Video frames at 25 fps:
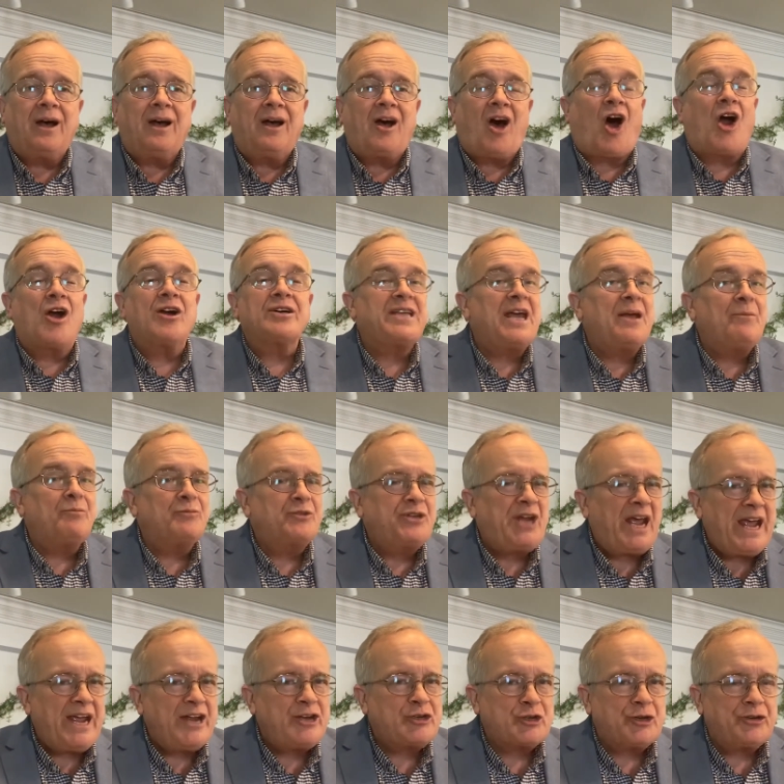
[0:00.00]
our
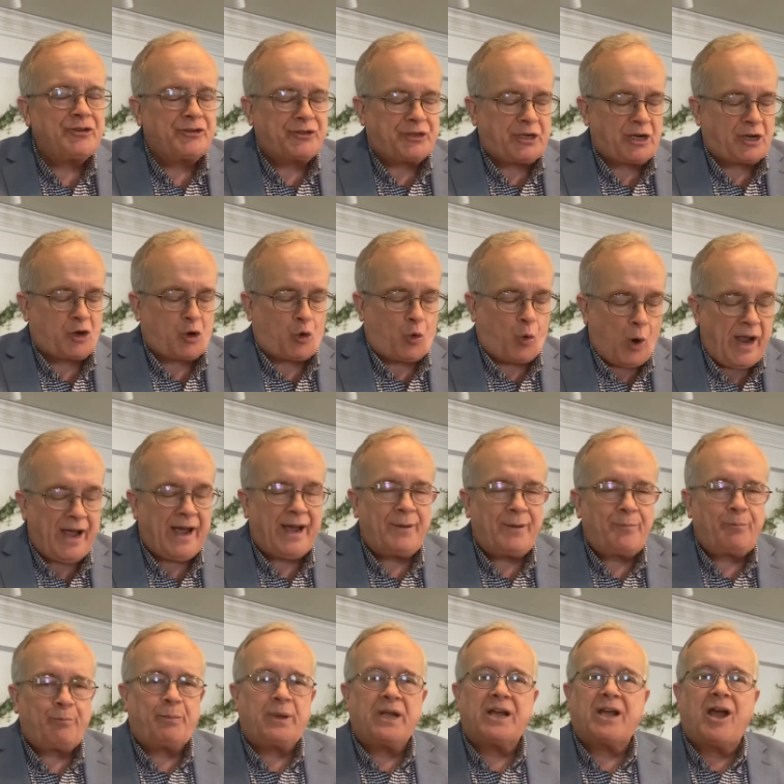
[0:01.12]
temptation to
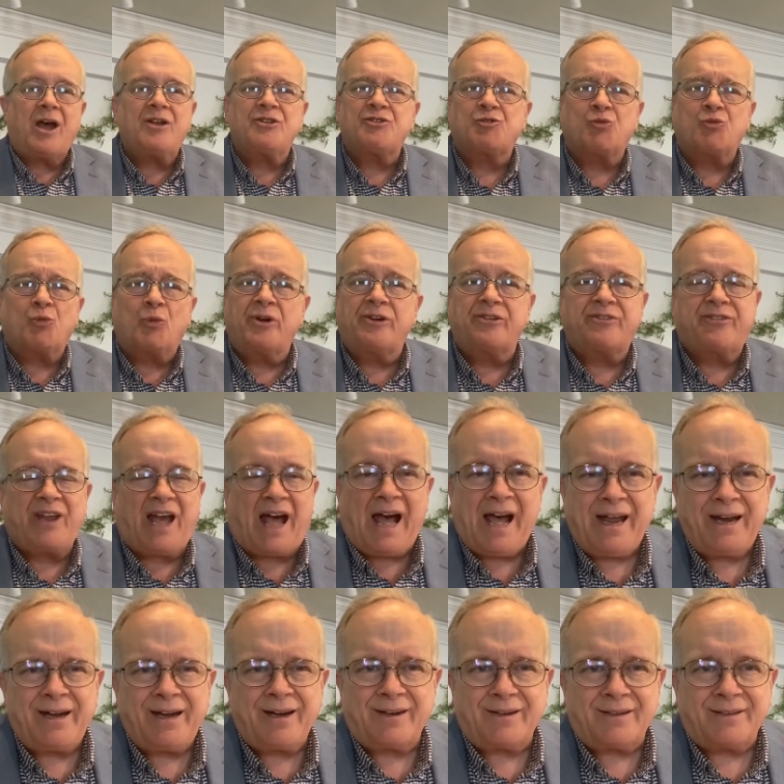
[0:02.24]
quit because we're
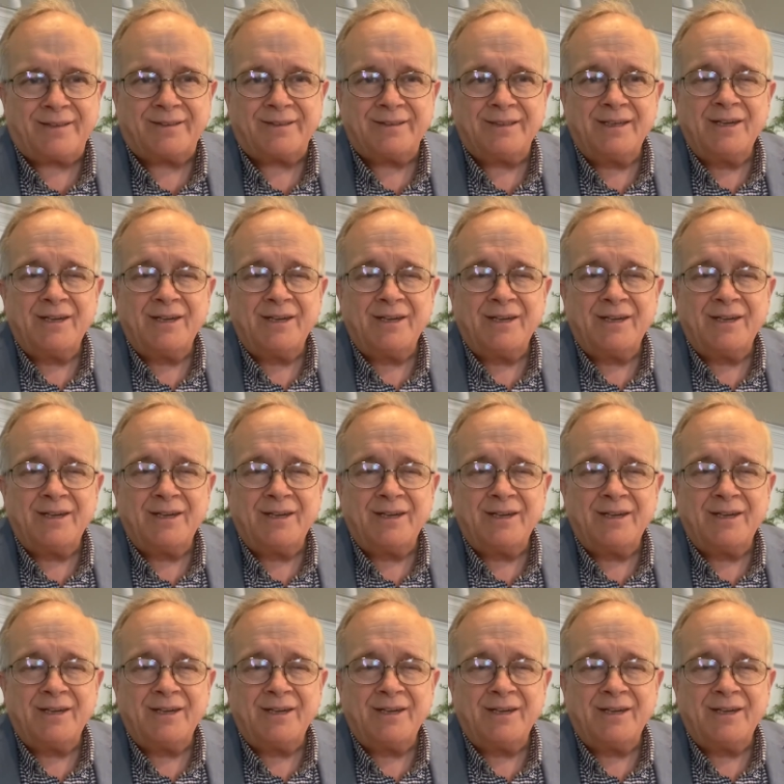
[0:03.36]
tired